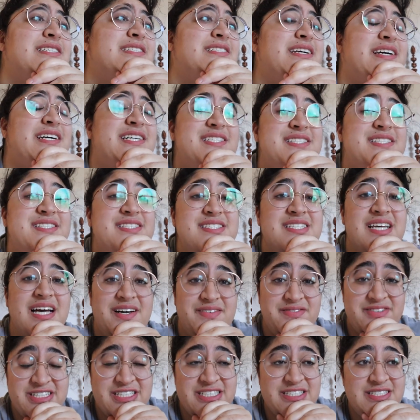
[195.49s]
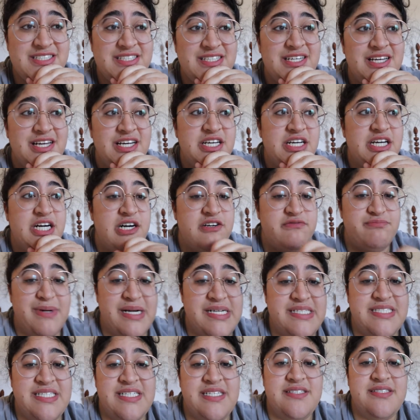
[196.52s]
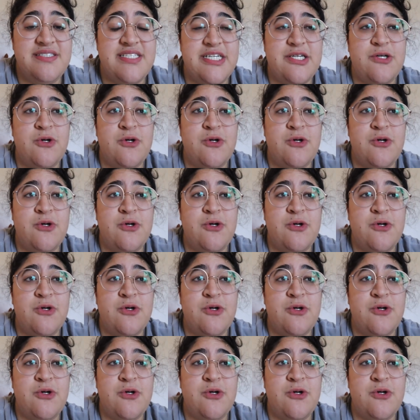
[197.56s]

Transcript: is day 7 of my 10-day